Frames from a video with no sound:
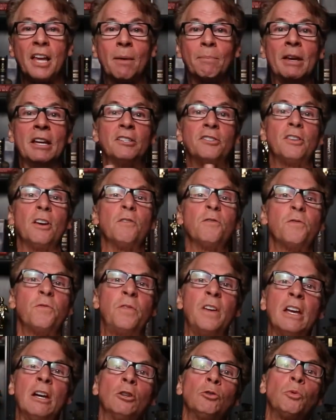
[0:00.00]
that means they're
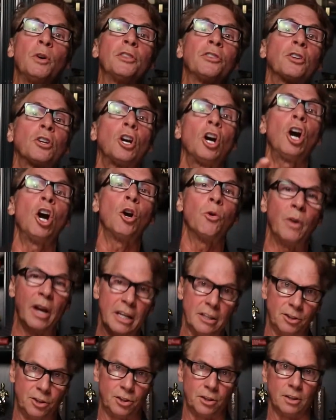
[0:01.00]
filled with
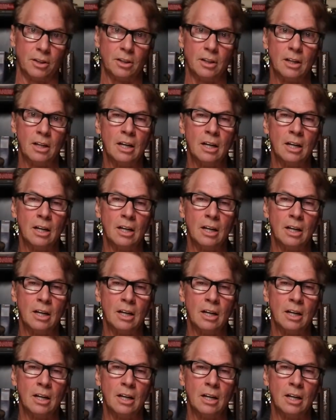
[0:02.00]
courage.